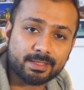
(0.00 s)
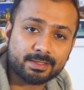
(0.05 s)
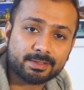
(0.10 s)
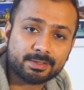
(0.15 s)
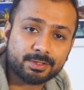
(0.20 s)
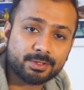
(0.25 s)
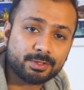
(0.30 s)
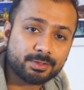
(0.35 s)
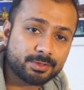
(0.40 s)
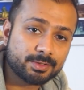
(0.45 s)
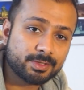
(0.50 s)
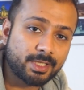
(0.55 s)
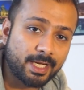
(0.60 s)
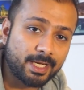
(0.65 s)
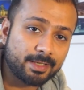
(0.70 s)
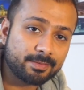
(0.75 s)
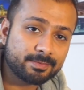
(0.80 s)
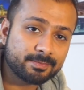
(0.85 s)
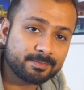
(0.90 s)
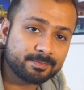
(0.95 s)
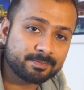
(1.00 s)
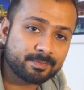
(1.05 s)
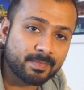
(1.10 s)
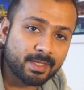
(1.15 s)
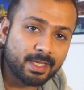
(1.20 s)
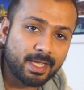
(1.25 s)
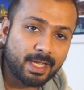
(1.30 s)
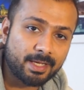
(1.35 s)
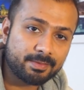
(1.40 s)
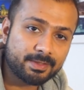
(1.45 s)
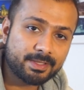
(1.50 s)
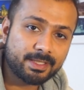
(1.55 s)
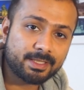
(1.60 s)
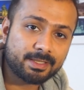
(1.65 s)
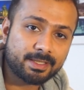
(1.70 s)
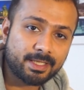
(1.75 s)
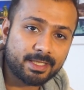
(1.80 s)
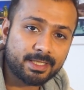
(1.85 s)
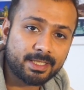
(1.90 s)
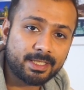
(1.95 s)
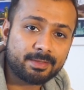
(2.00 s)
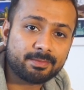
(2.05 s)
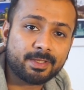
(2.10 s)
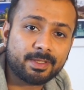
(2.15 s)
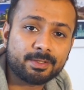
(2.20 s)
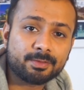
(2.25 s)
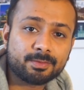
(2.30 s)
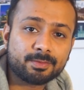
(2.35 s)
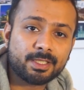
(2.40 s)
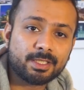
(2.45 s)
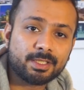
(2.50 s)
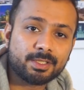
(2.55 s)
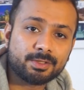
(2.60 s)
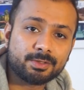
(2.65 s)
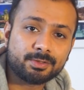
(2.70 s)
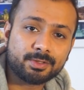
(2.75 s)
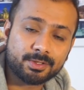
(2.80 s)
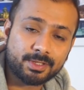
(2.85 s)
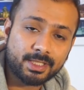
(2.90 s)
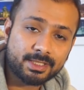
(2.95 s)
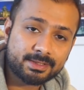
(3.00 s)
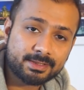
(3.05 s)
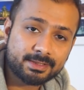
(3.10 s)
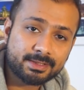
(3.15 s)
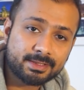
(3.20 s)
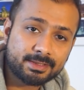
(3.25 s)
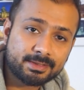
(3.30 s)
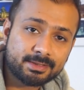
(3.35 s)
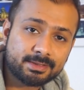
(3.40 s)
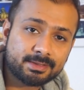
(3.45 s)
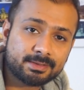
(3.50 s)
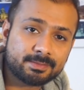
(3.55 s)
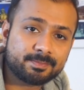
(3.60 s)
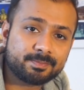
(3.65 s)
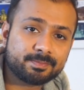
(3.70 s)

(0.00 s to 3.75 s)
So you should have everything ready when you do your tax returns.